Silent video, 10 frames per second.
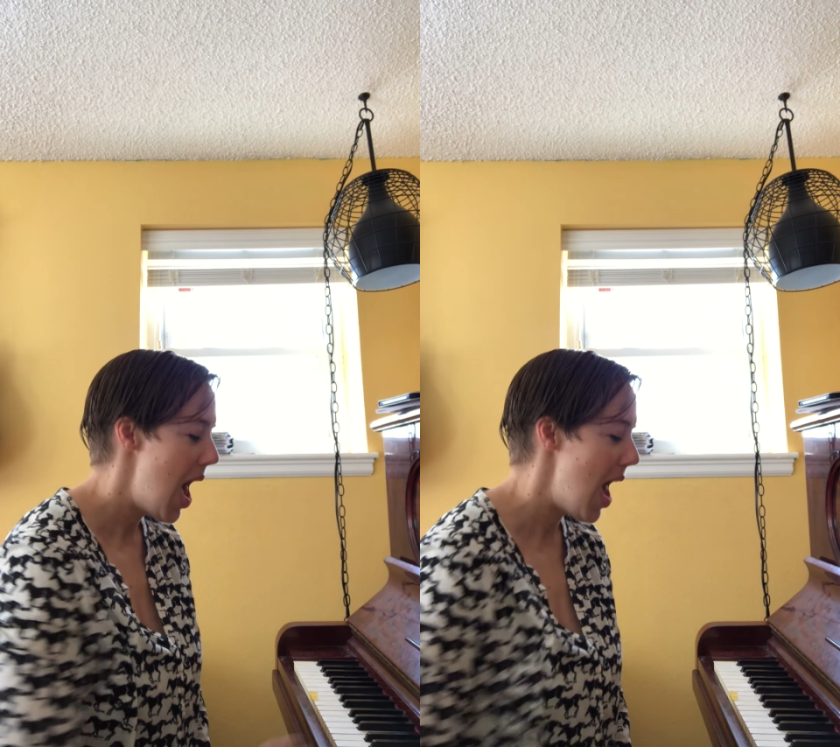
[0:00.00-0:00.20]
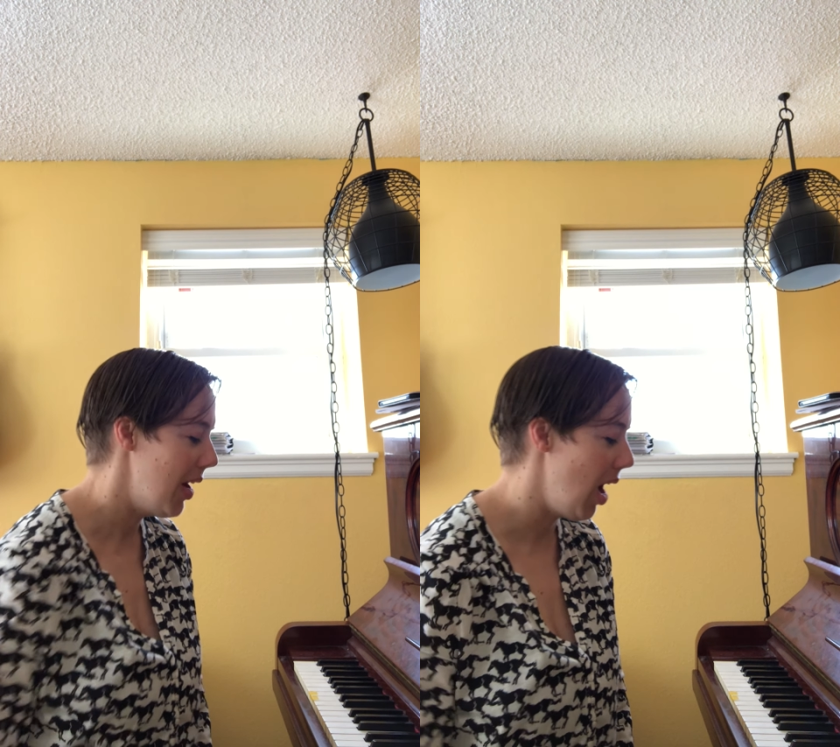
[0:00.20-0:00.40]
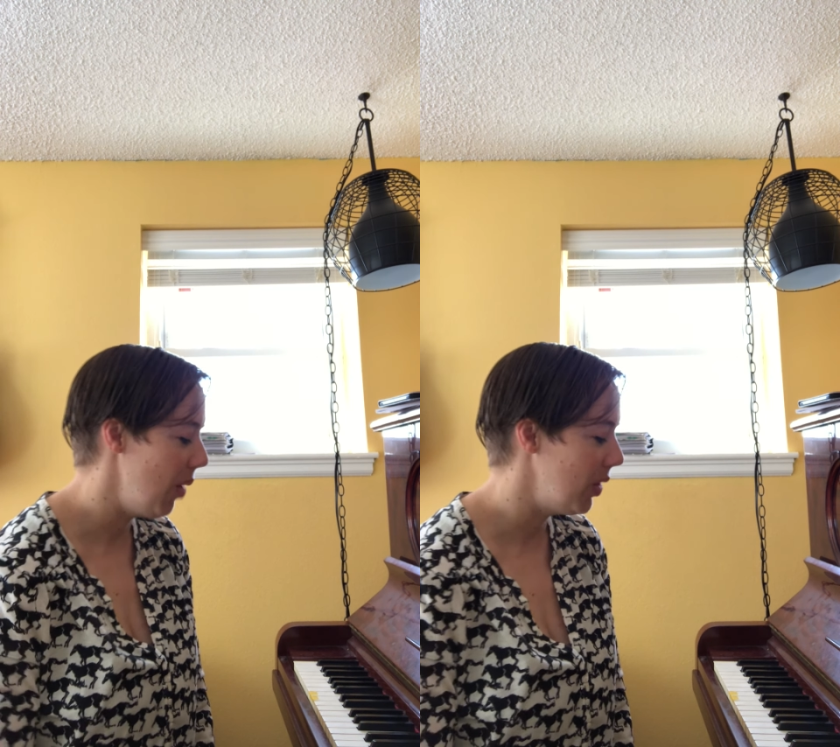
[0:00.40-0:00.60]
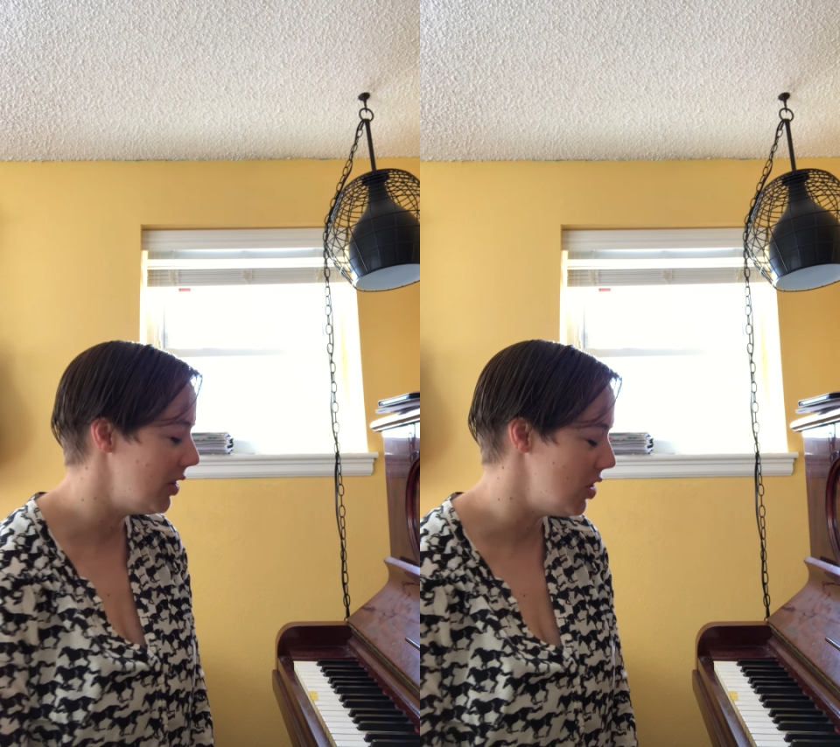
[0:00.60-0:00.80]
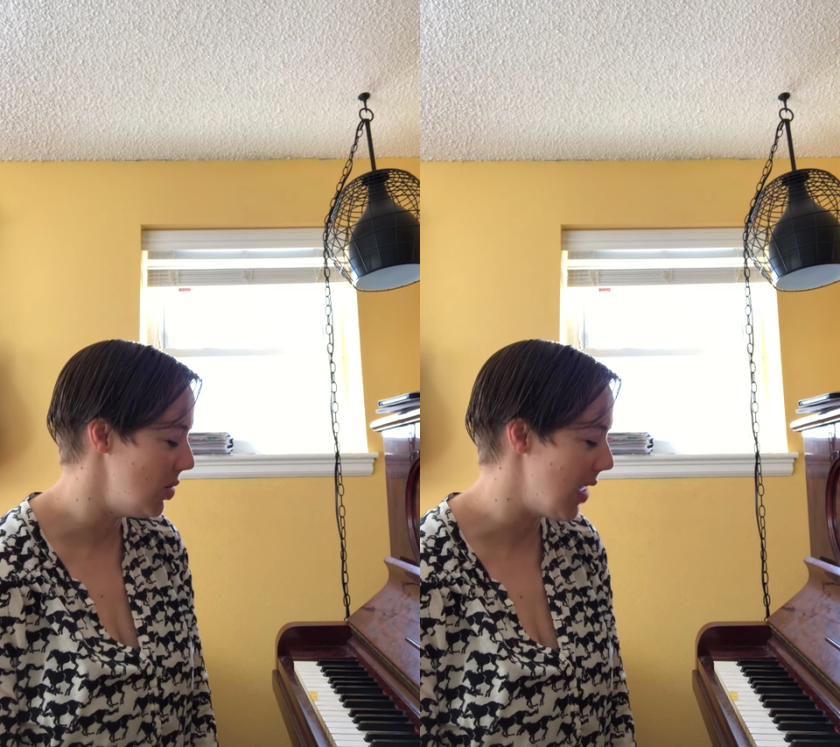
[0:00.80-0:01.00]
And I will
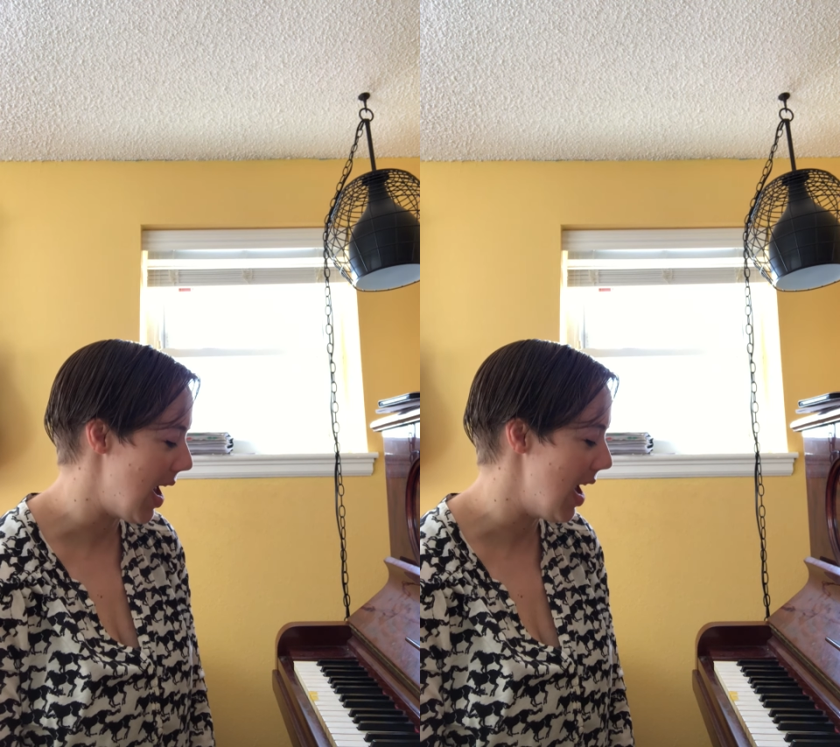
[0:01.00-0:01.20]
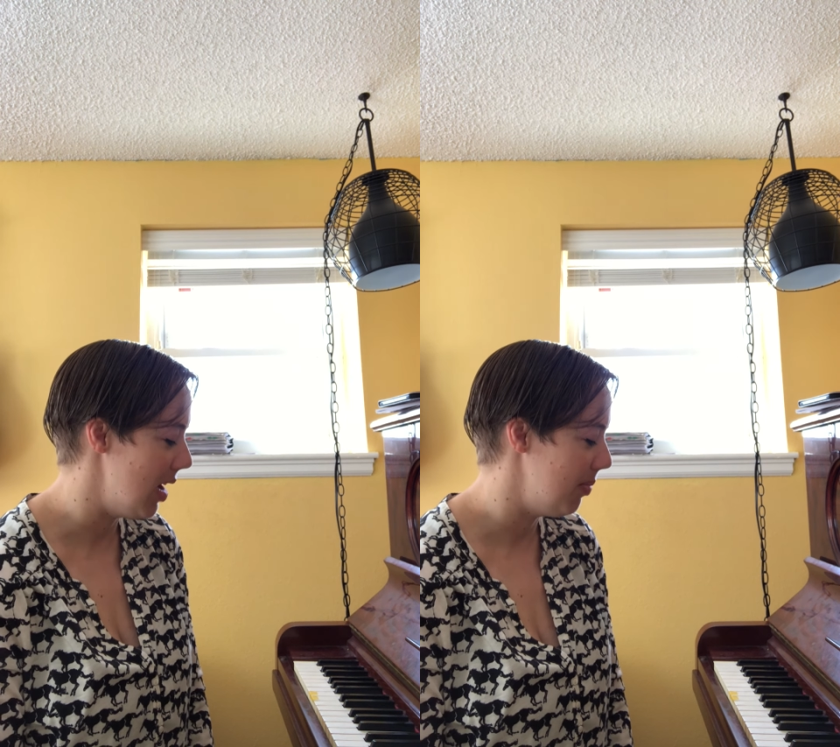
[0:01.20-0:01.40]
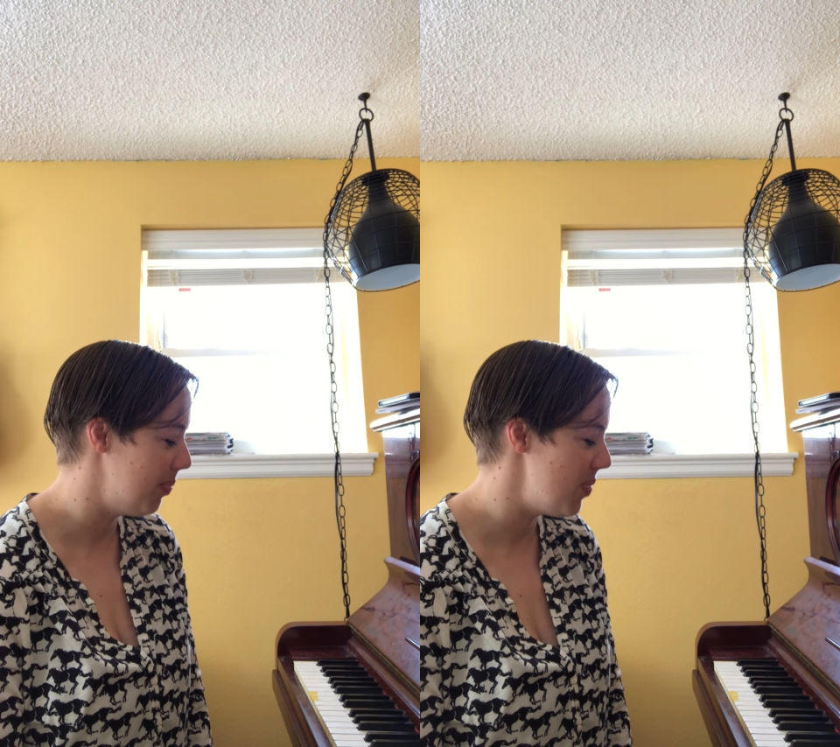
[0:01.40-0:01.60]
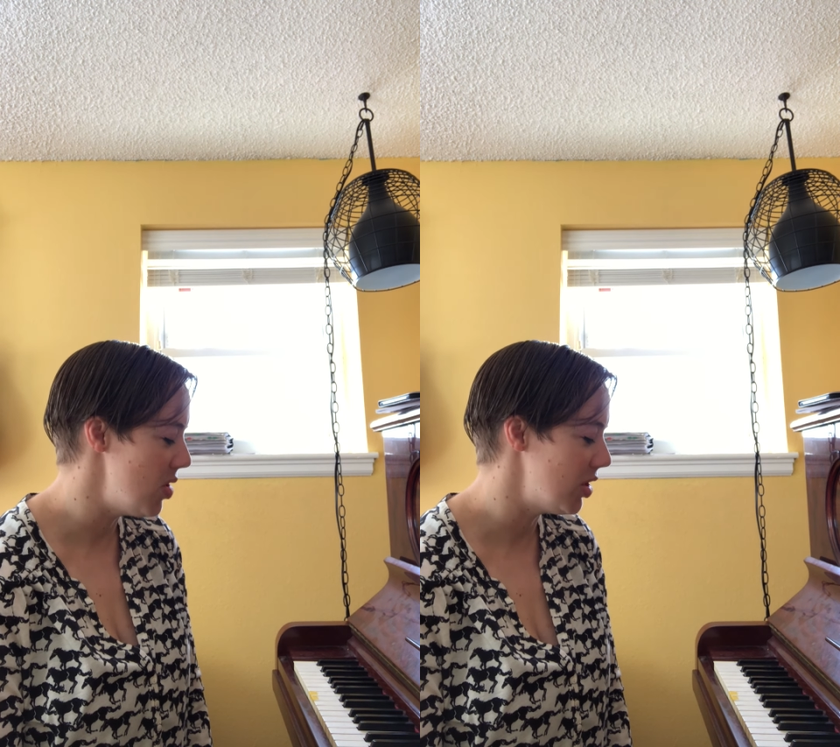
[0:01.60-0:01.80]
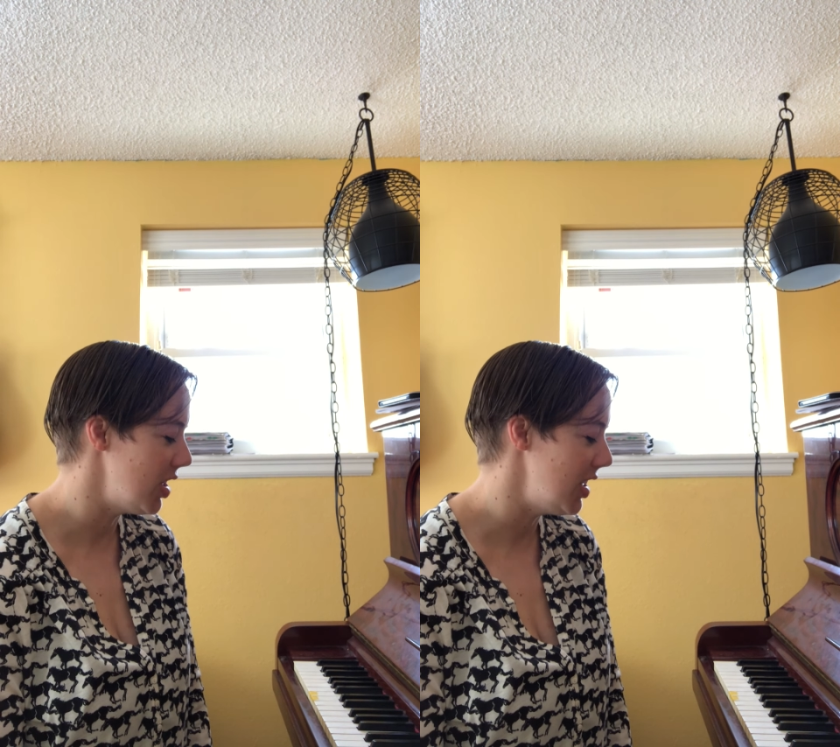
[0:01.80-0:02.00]
do that
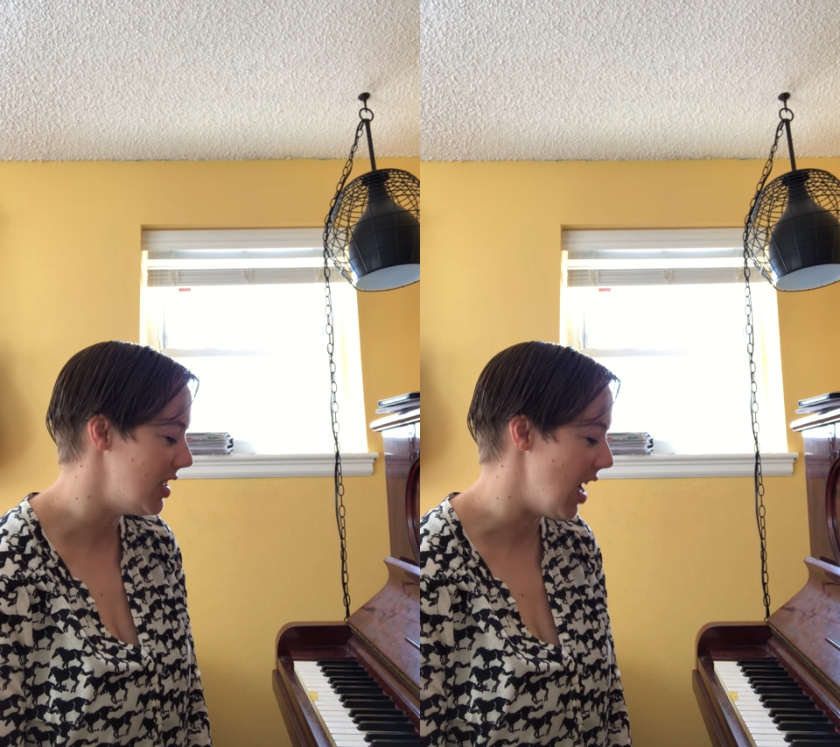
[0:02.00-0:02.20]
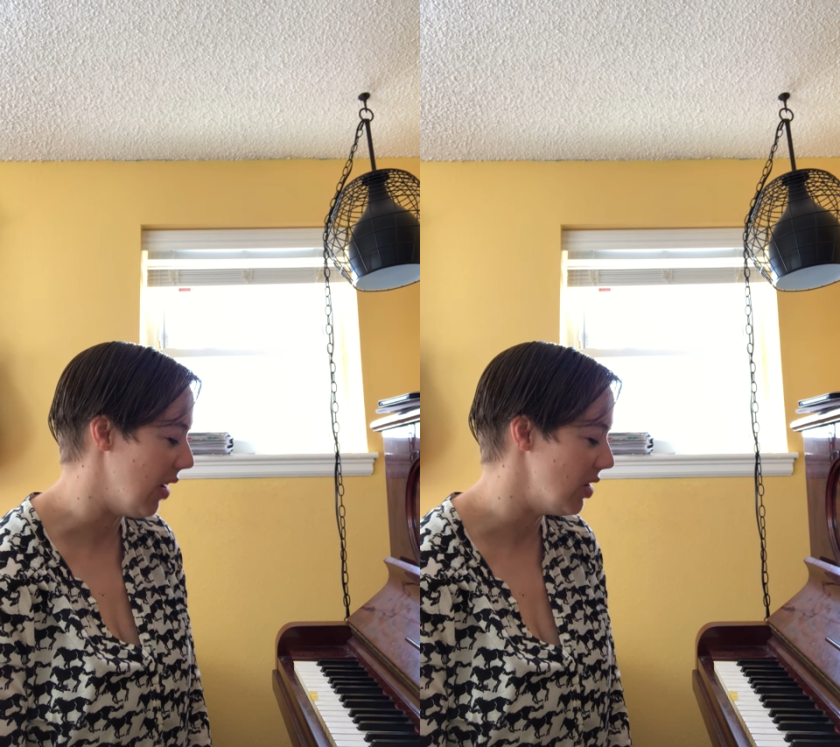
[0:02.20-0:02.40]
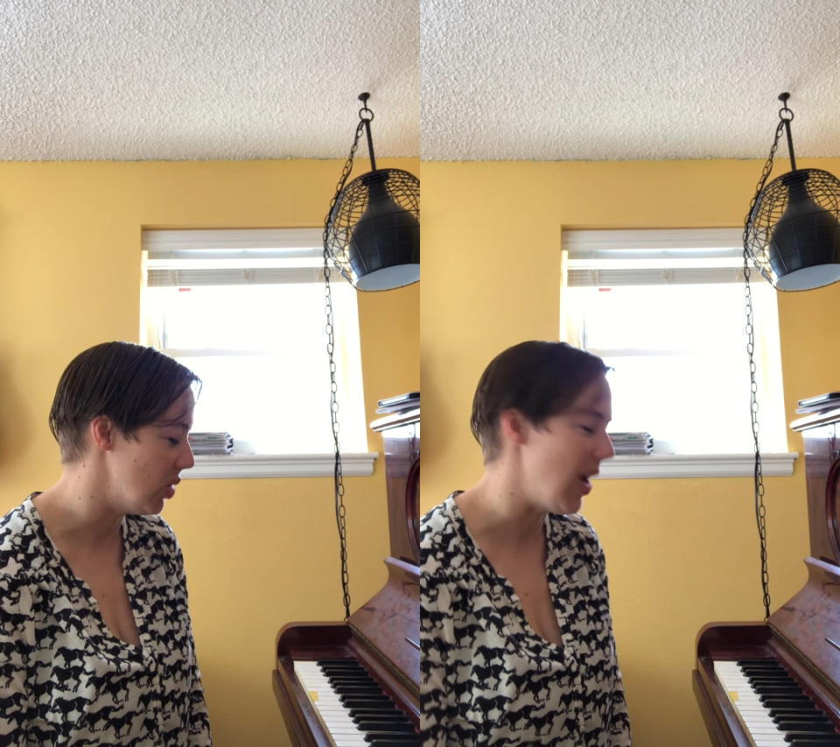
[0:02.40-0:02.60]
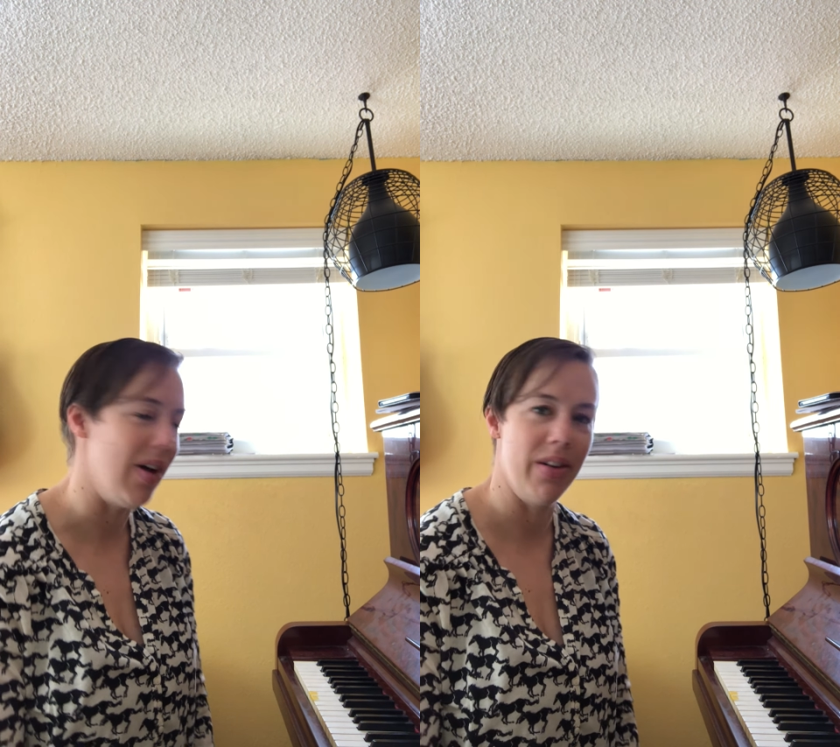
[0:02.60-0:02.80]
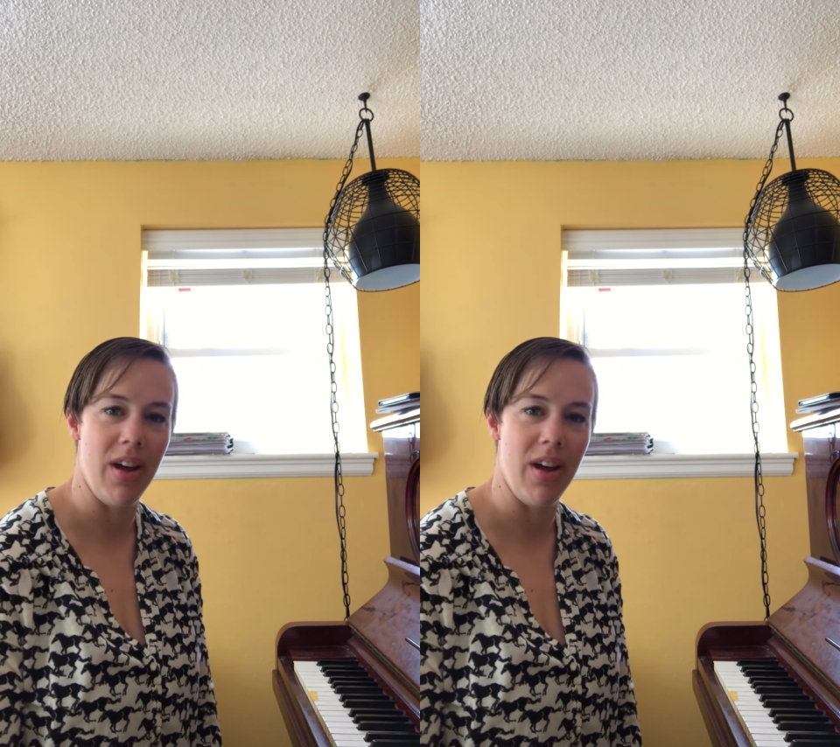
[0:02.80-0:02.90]
usually down to around